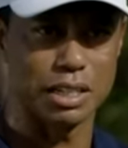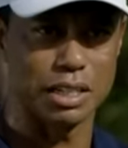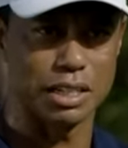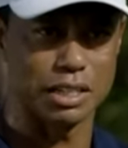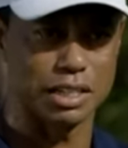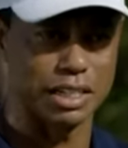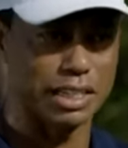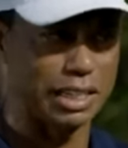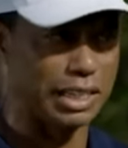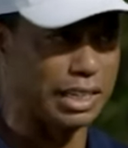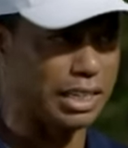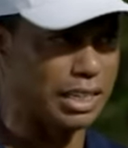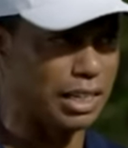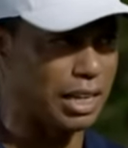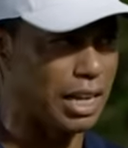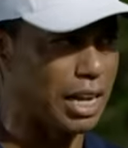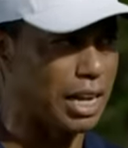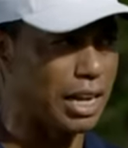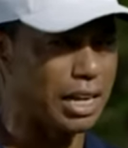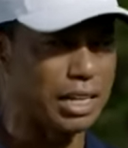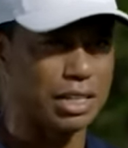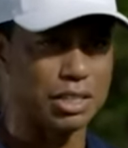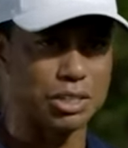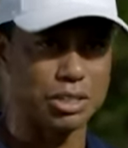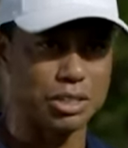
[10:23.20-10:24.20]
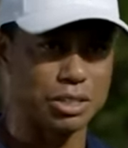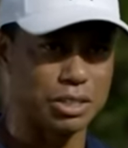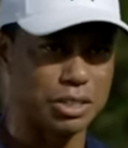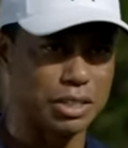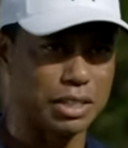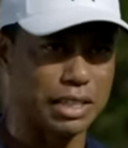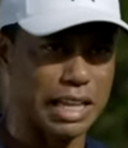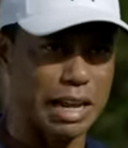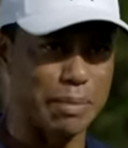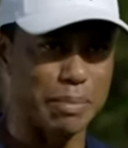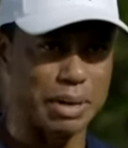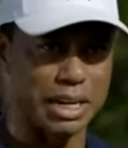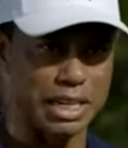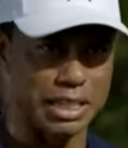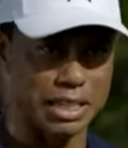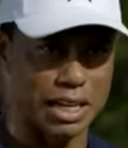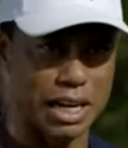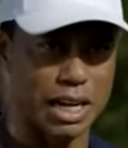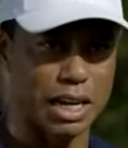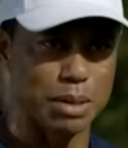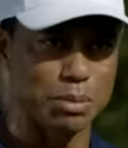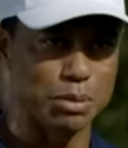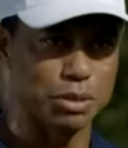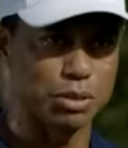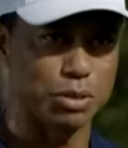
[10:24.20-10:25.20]
uh, clean lies that many
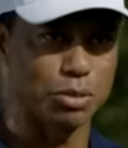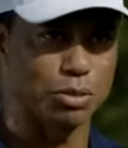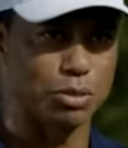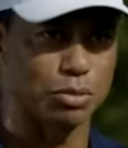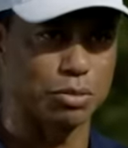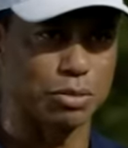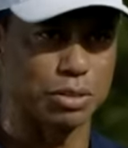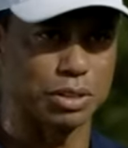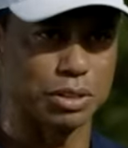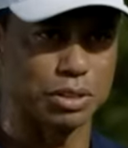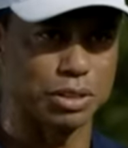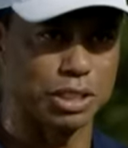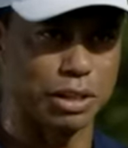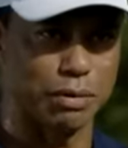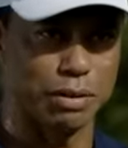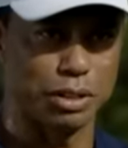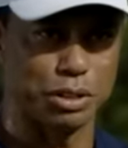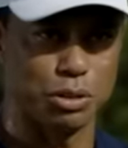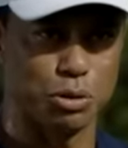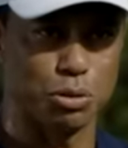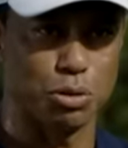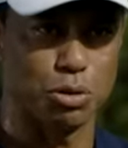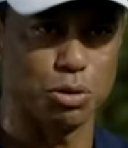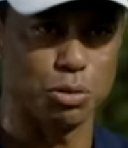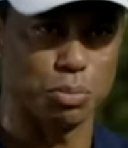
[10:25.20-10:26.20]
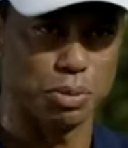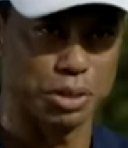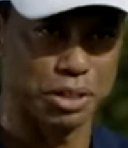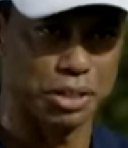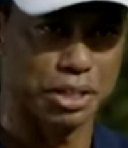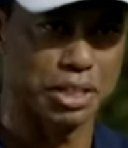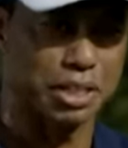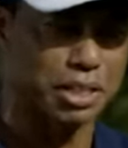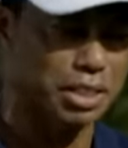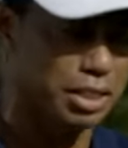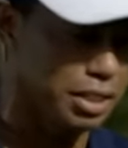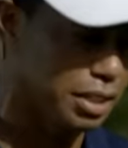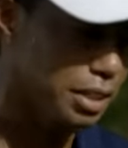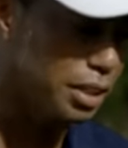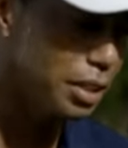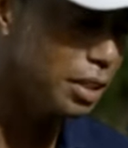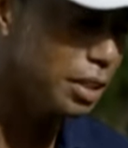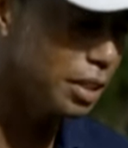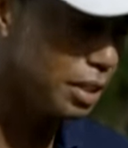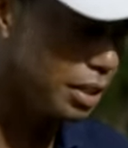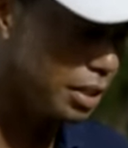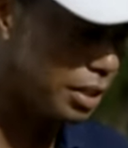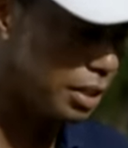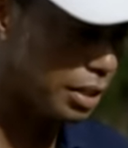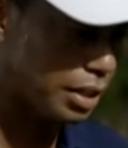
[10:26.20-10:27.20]
times over a 72 hole period.
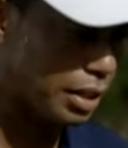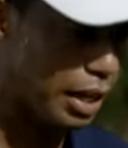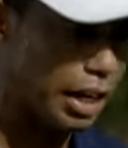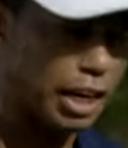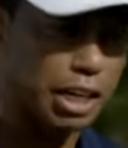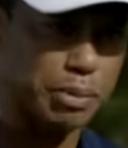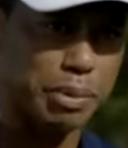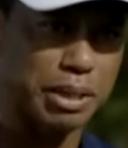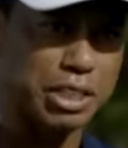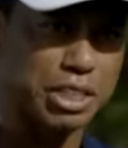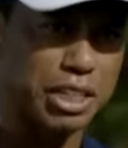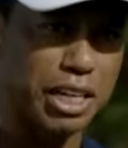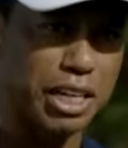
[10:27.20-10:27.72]
I like my